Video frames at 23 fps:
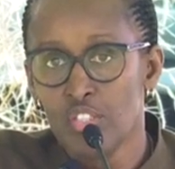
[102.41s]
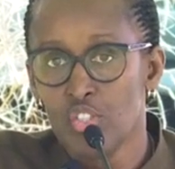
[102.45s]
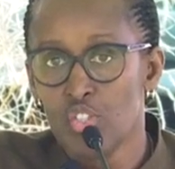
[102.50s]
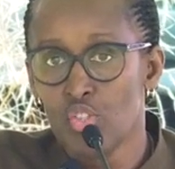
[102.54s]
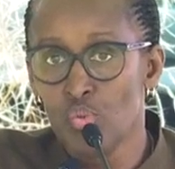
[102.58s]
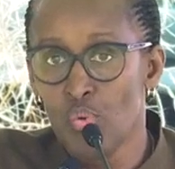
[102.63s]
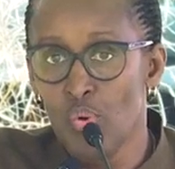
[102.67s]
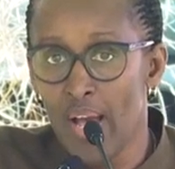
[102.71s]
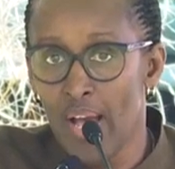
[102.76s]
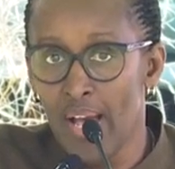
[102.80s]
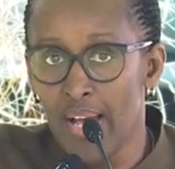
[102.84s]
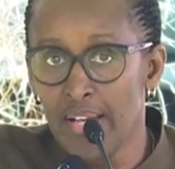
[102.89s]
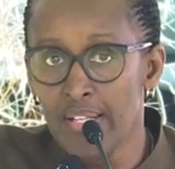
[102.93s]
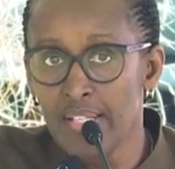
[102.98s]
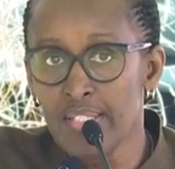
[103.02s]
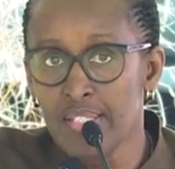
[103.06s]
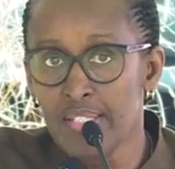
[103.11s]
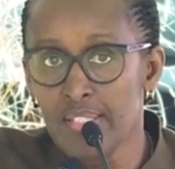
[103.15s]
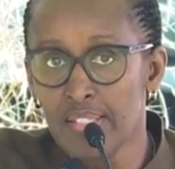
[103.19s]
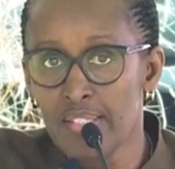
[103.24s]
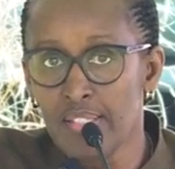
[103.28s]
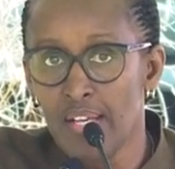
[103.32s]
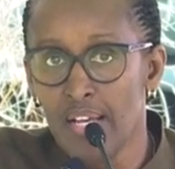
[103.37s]
To
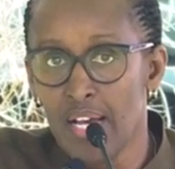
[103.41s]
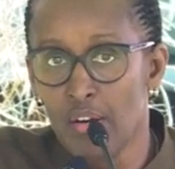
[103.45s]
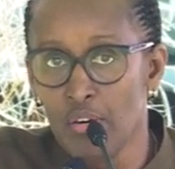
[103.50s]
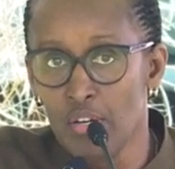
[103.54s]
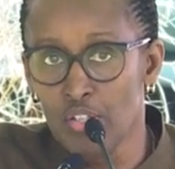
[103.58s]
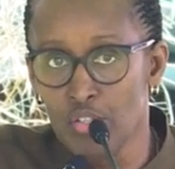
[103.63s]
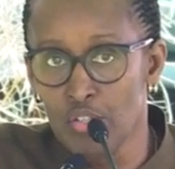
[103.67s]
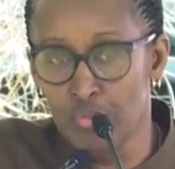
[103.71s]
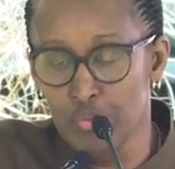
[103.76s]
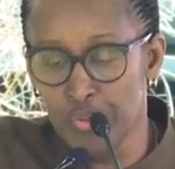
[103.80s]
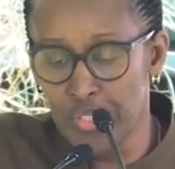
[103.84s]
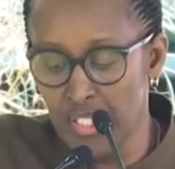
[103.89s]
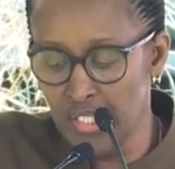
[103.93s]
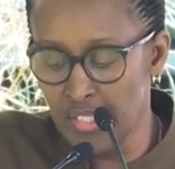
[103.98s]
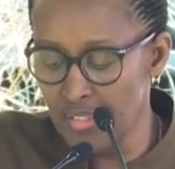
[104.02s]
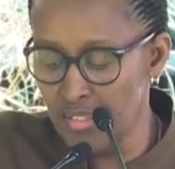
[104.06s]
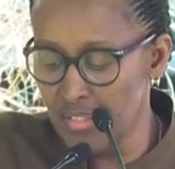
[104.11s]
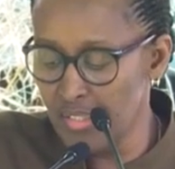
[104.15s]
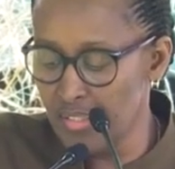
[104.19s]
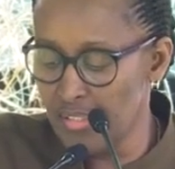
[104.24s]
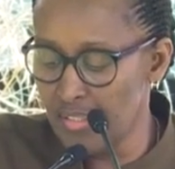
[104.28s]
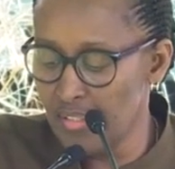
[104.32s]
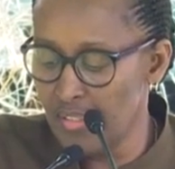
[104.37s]
us, our
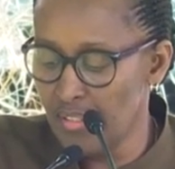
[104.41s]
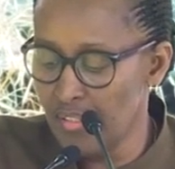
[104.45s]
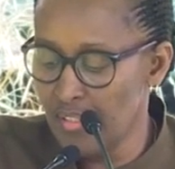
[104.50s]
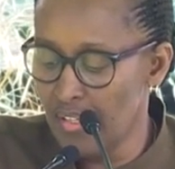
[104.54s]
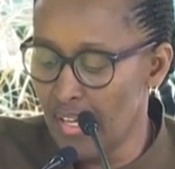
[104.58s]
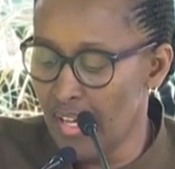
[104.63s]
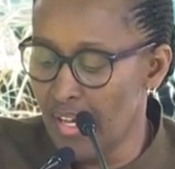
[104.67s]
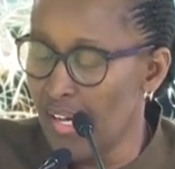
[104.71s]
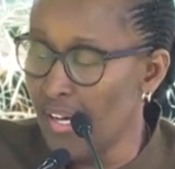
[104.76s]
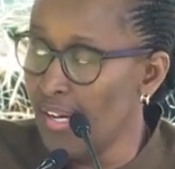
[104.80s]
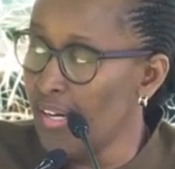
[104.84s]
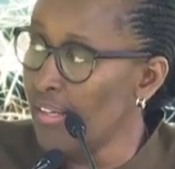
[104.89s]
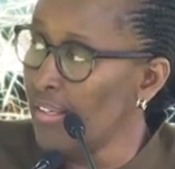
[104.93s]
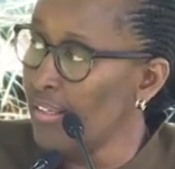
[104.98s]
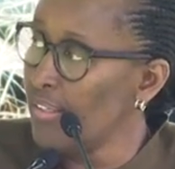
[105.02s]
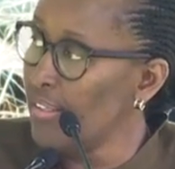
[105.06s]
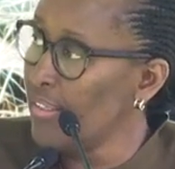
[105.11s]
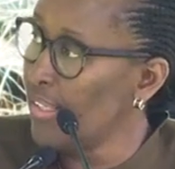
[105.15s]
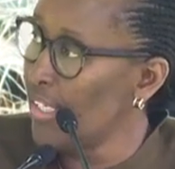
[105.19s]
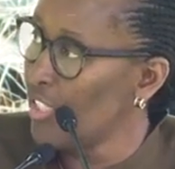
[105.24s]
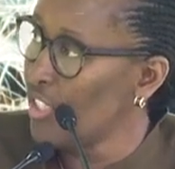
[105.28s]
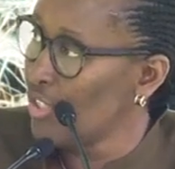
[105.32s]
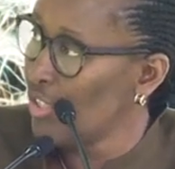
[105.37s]
gorillas are
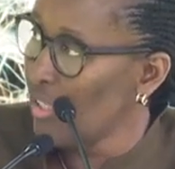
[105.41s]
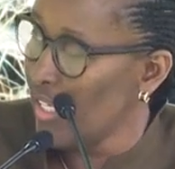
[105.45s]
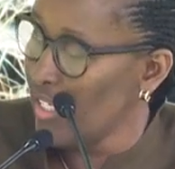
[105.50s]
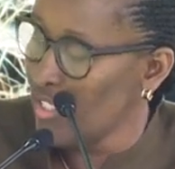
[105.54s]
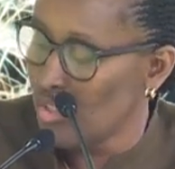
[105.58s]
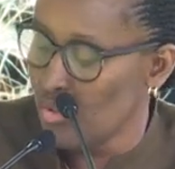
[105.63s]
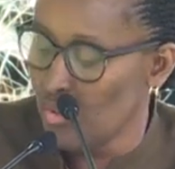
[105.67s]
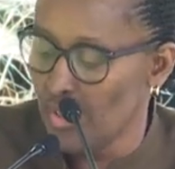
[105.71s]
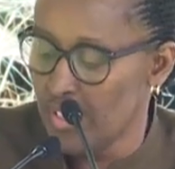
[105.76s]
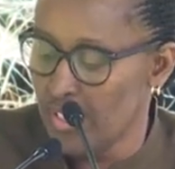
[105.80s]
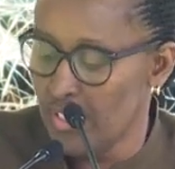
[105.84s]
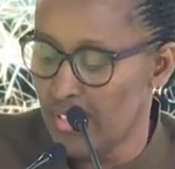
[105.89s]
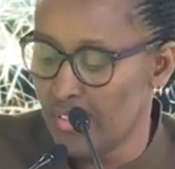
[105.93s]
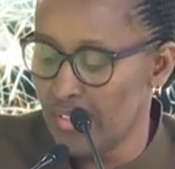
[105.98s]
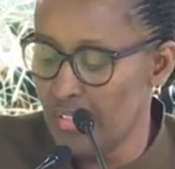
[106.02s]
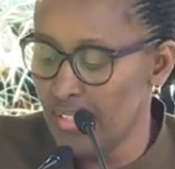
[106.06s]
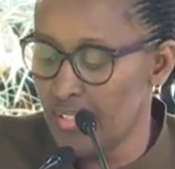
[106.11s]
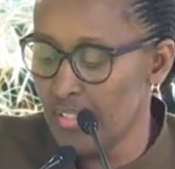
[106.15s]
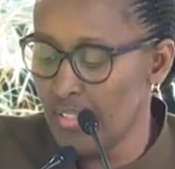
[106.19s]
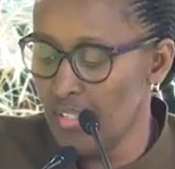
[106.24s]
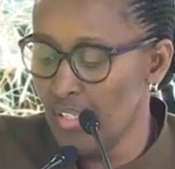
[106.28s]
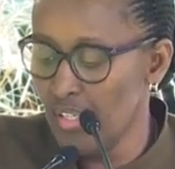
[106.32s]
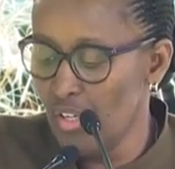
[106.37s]

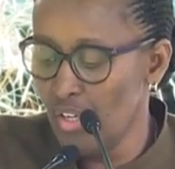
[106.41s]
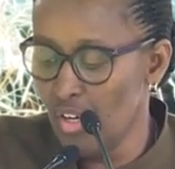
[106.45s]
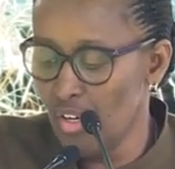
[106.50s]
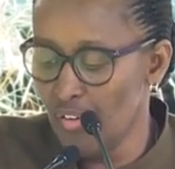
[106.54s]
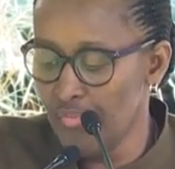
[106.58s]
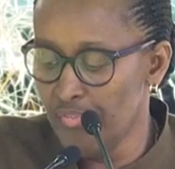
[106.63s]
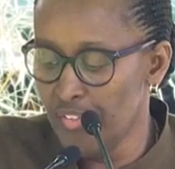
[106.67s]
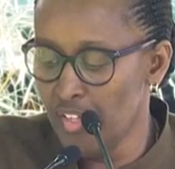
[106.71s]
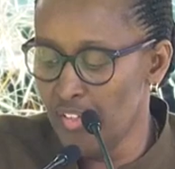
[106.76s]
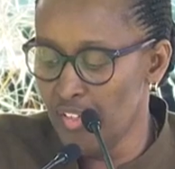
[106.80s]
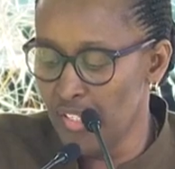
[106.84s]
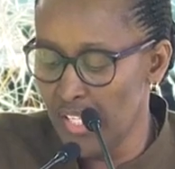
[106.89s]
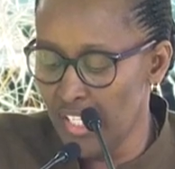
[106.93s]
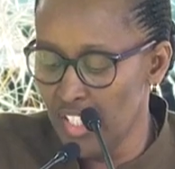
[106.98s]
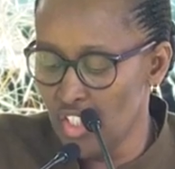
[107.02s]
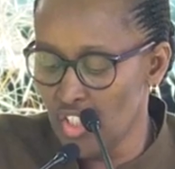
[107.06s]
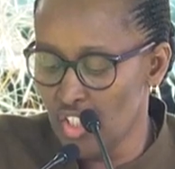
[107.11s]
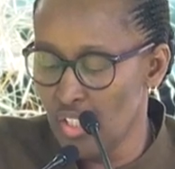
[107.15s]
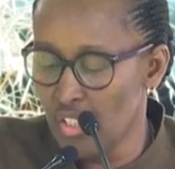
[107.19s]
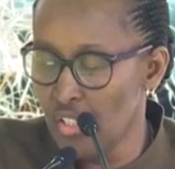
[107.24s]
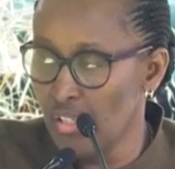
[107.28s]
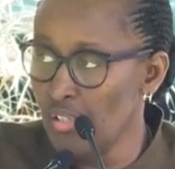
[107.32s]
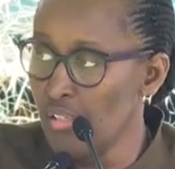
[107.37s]
custodians of a
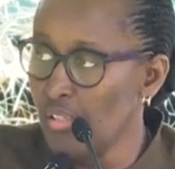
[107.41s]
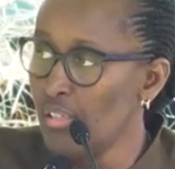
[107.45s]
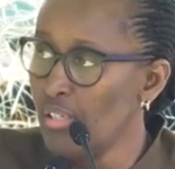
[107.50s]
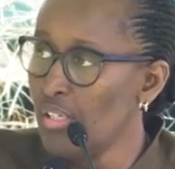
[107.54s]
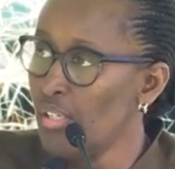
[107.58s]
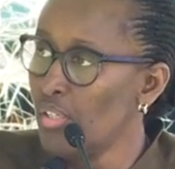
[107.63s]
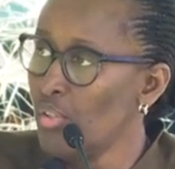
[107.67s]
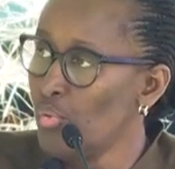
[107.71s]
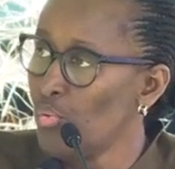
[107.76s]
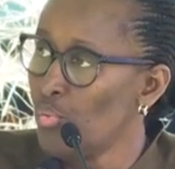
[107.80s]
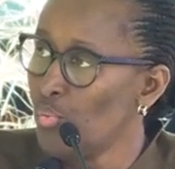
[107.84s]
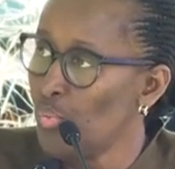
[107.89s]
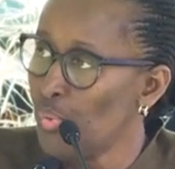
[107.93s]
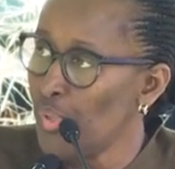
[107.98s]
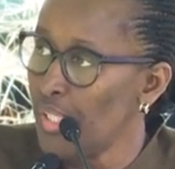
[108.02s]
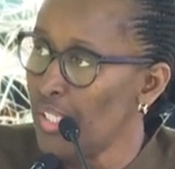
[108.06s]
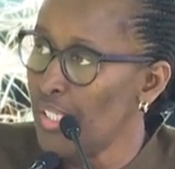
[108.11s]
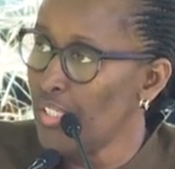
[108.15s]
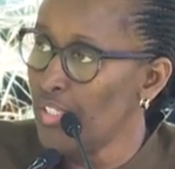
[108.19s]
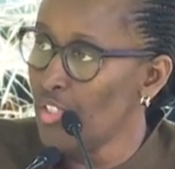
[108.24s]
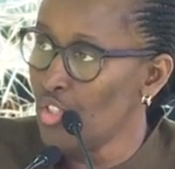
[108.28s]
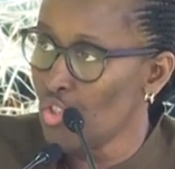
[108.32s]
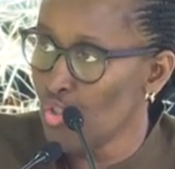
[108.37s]
nature
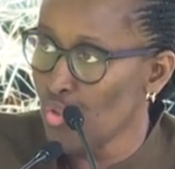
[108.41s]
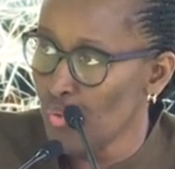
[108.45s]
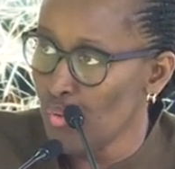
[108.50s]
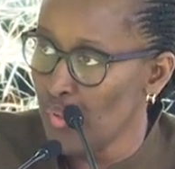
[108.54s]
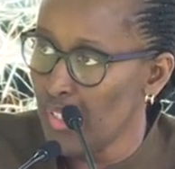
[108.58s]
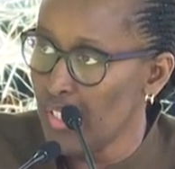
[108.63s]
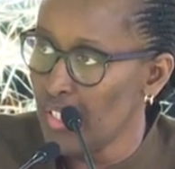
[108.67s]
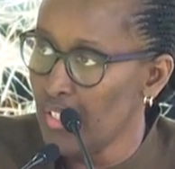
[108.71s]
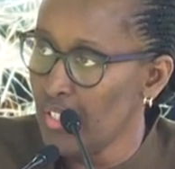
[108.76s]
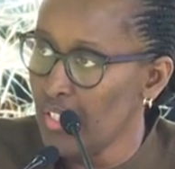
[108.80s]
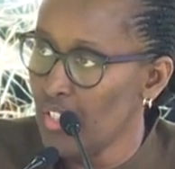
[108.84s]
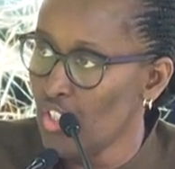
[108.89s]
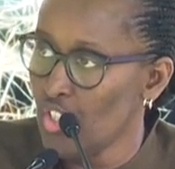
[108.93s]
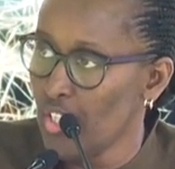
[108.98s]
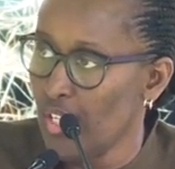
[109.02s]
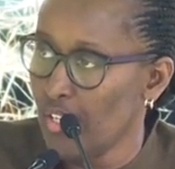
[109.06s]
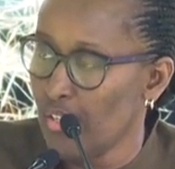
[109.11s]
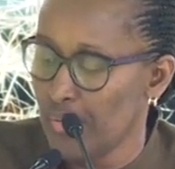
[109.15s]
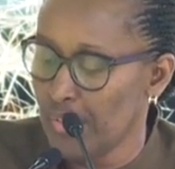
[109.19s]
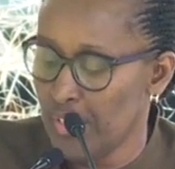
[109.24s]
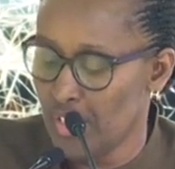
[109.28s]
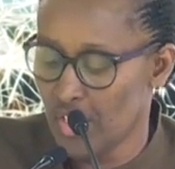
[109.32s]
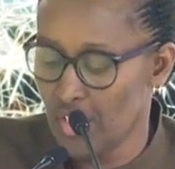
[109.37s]
we truly
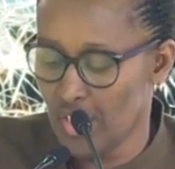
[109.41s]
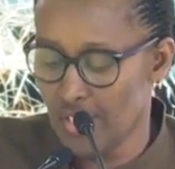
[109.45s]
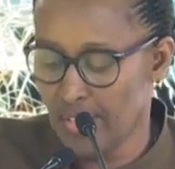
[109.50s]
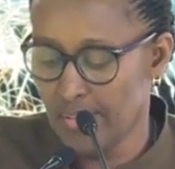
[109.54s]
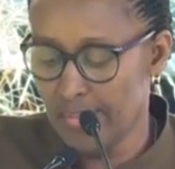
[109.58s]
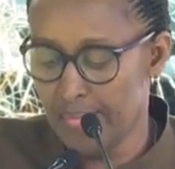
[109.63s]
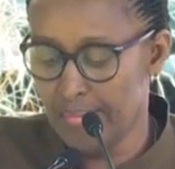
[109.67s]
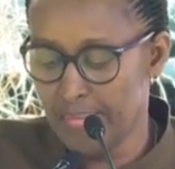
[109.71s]
cherish.